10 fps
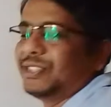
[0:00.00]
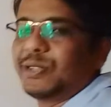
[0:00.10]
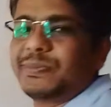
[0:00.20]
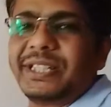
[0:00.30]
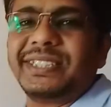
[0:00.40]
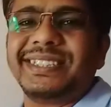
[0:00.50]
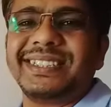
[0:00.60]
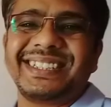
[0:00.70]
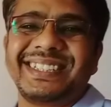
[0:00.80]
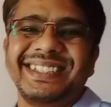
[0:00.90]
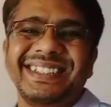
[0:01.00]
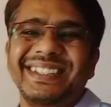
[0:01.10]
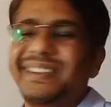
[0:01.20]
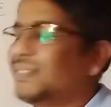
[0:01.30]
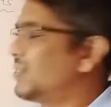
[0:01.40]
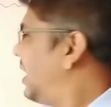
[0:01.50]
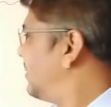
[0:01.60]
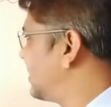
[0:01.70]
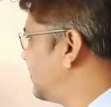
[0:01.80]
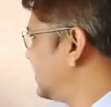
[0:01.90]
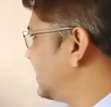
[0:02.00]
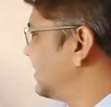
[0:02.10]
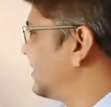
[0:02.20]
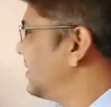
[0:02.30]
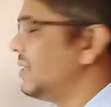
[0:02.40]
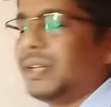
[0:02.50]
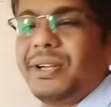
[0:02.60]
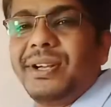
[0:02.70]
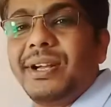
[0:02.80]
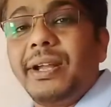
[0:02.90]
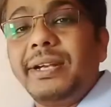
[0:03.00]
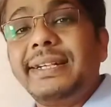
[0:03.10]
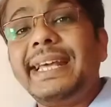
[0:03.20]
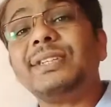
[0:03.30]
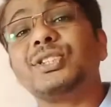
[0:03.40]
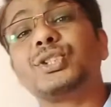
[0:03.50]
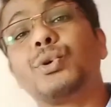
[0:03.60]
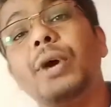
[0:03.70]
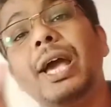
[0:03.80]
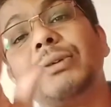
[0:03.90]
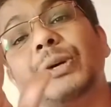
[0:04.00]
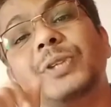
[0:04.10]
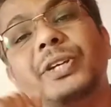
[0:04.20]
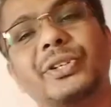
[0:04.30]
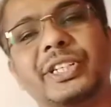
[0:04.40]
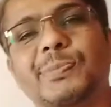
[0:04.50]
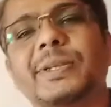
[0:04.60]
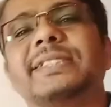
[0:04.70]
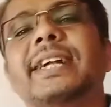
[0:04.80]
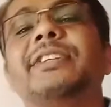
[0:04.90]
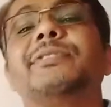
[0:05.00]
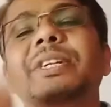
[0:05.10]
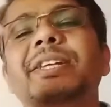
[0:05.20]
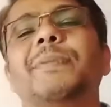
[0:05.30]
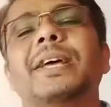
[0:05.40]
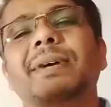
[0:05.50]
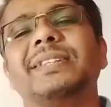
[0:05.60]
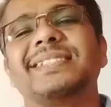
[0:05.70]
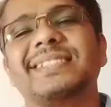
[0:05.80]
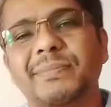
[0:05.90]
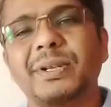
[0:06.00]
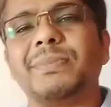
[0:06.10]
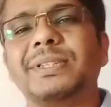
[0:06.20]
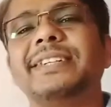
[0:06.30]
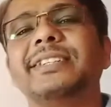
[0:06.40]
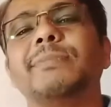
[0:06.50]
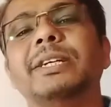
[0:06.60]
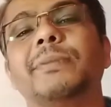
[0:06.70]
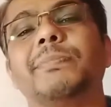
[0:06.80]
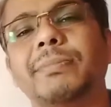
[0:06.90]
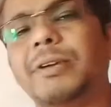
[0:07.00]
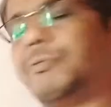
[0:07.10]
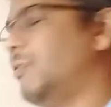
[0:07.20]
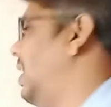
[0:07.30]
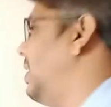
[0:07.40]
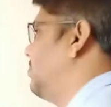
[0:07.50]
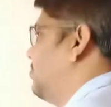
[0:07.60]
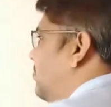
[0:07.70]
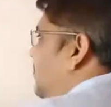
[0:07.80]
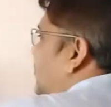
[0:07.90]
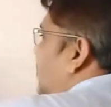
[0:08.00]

separate it from rest of the digits. So I have separated. Take square of the units place, that is multiply by the same number, that is multiply by